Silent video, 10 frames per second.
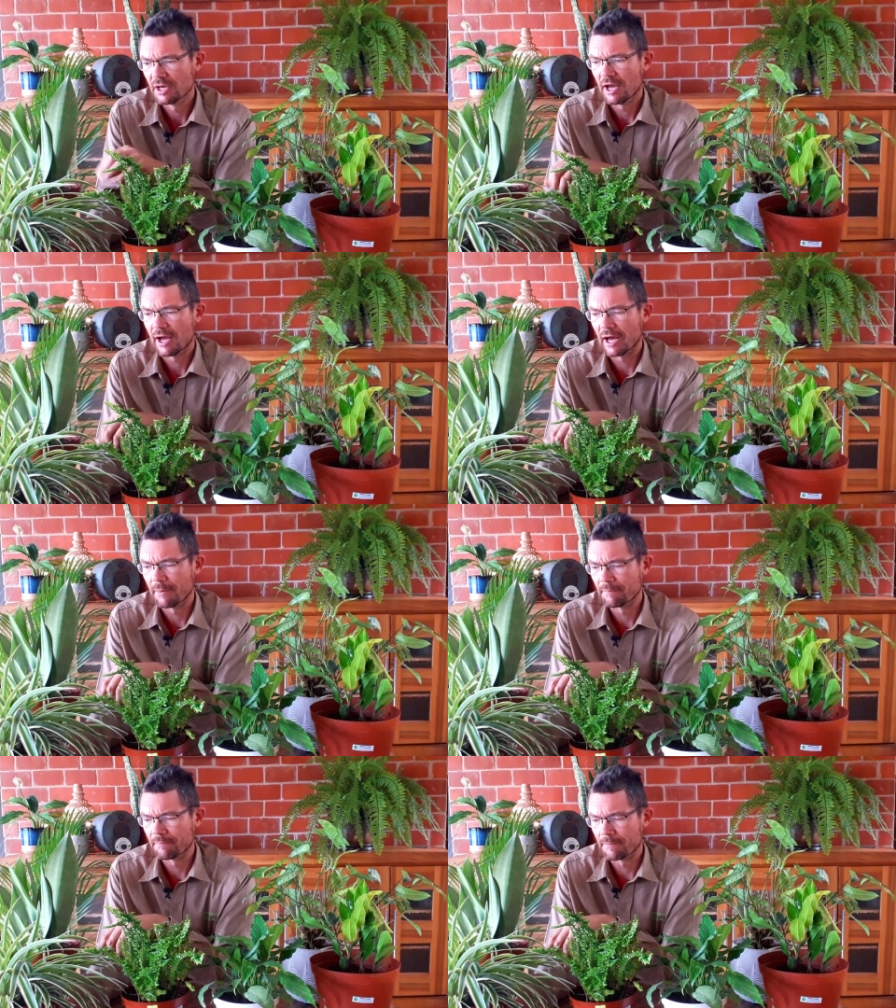
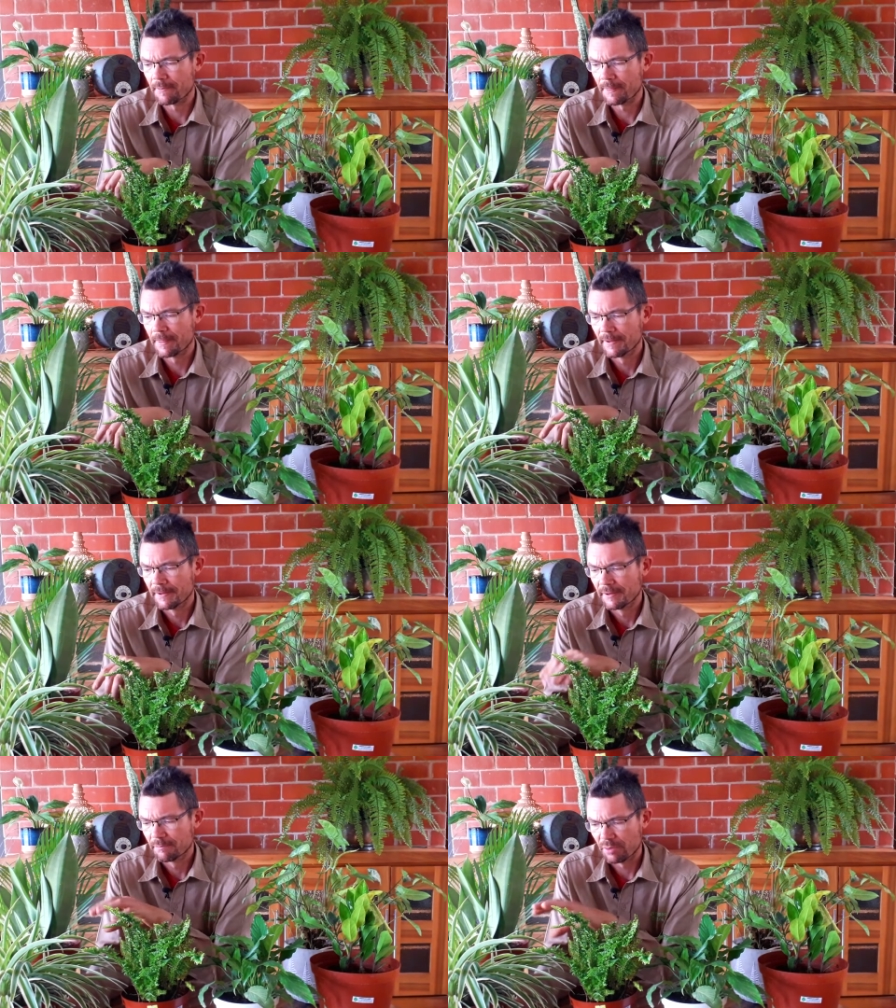
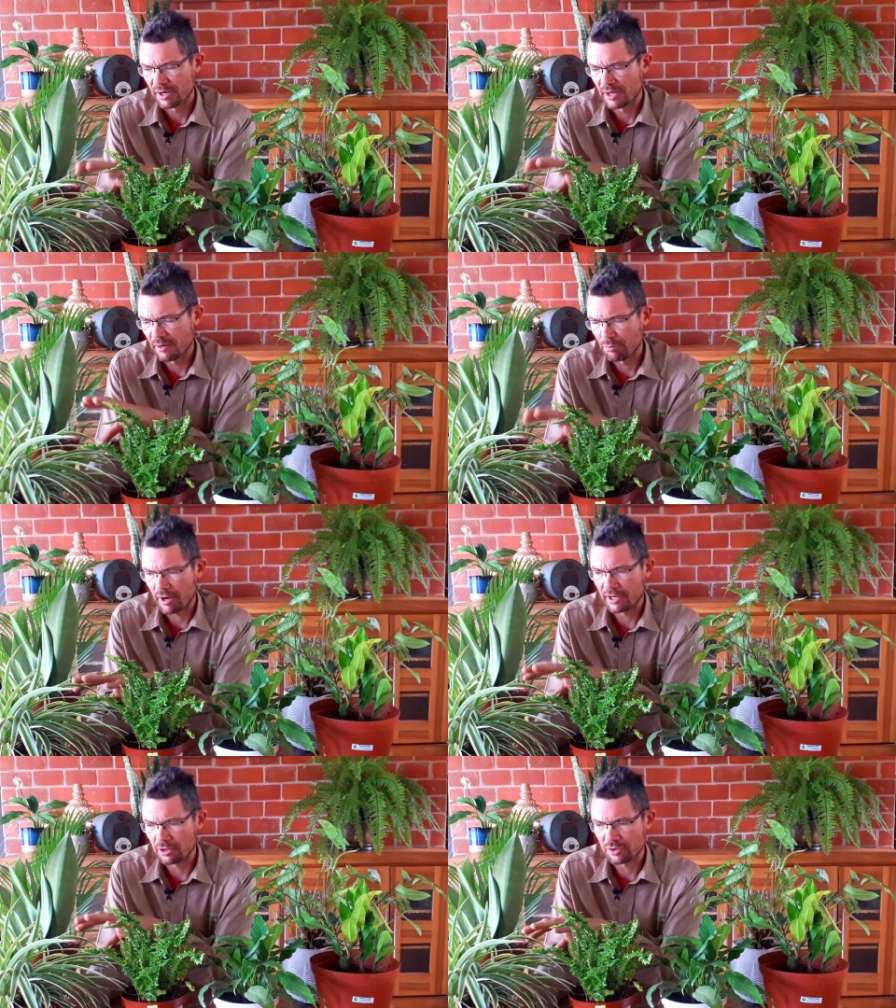But a
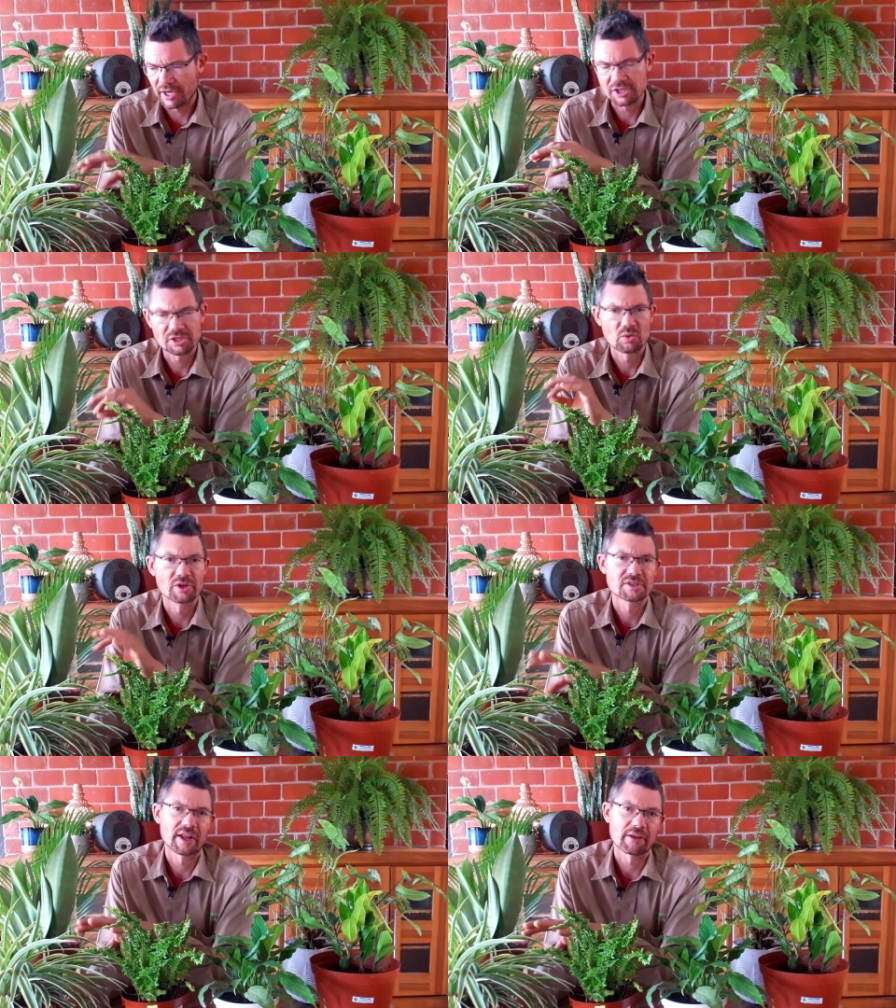bright location where
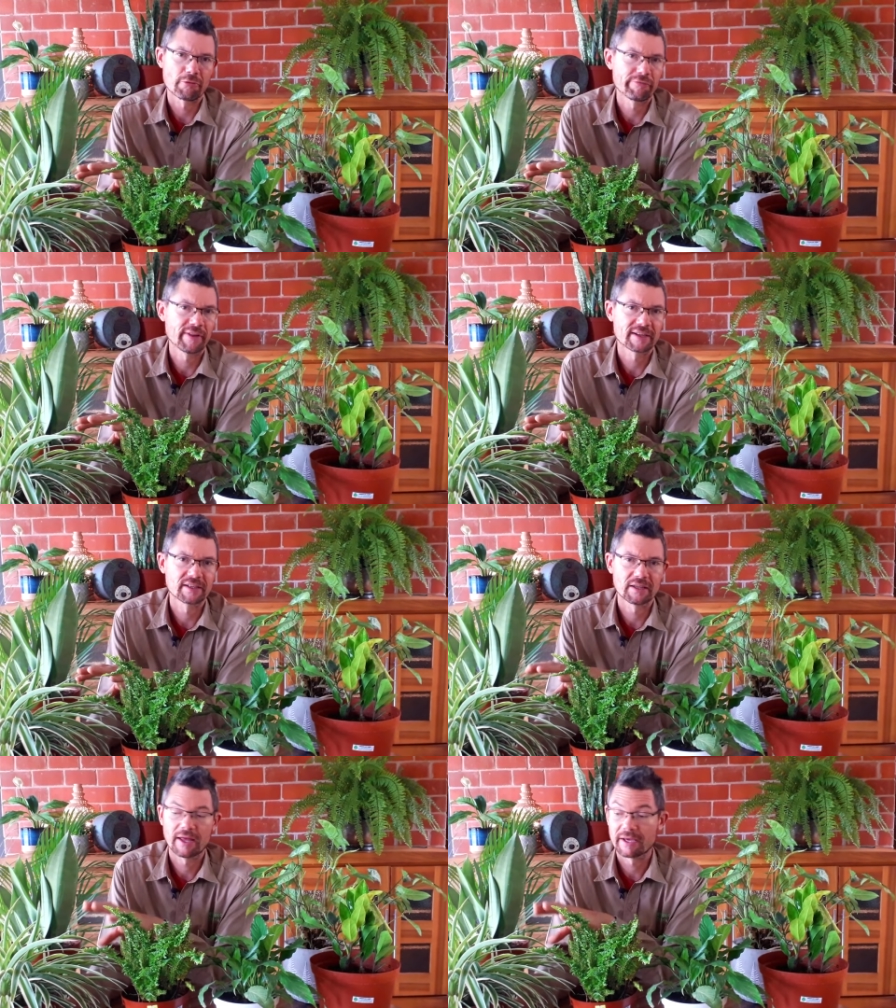it's getting
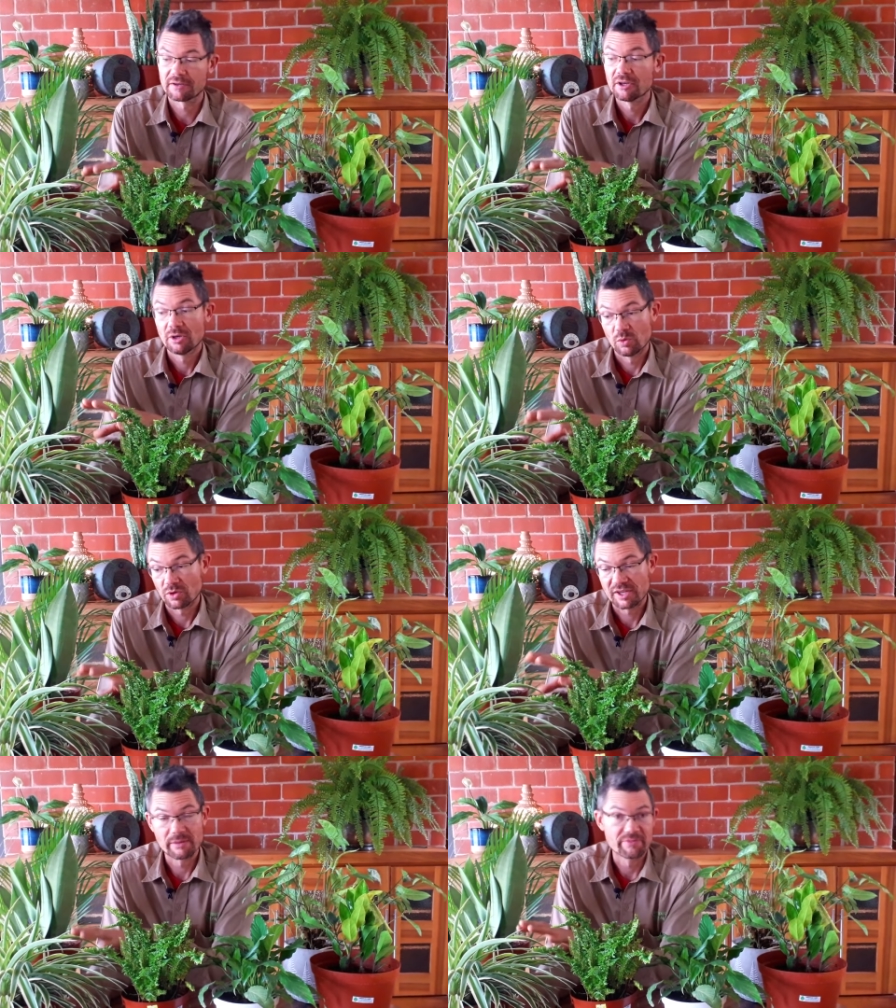reflected light will
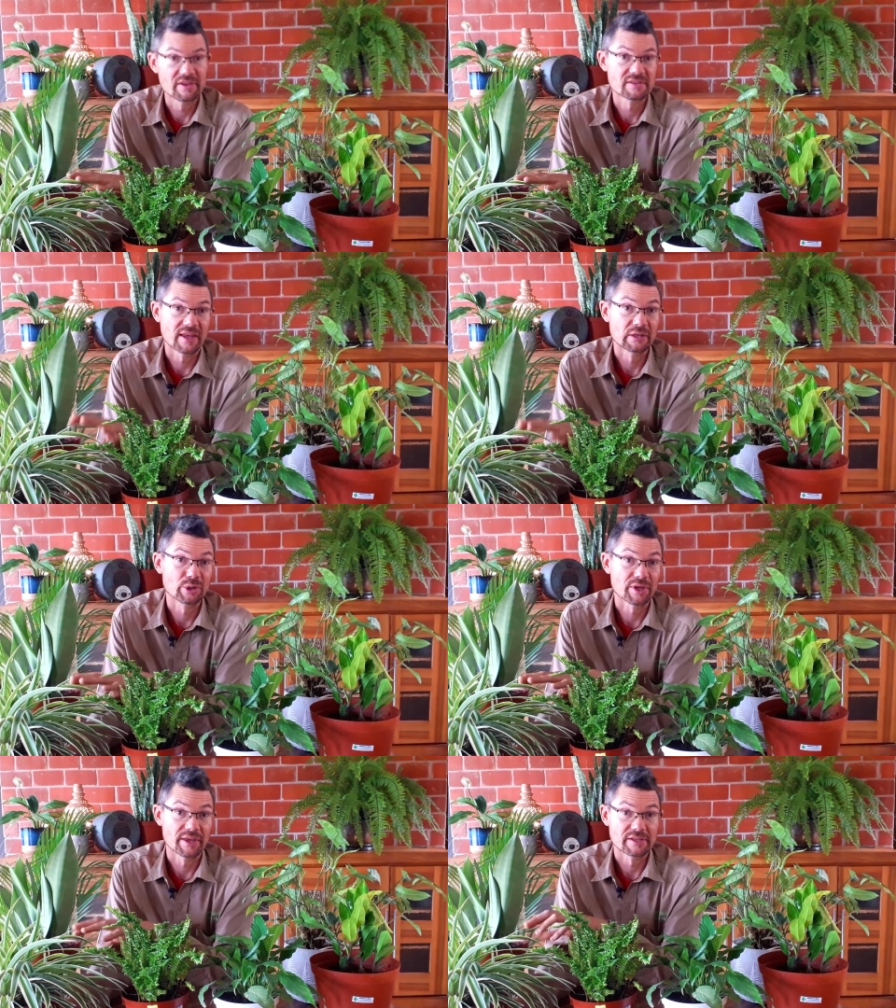keep this then
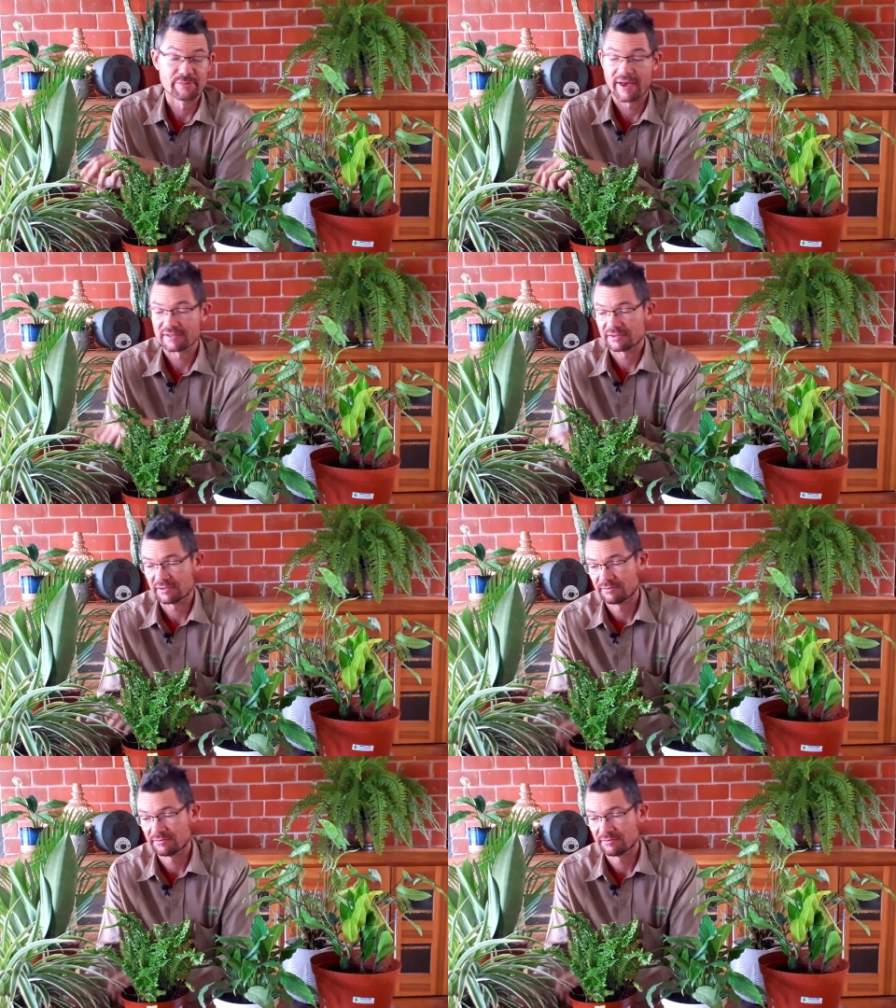looking its best.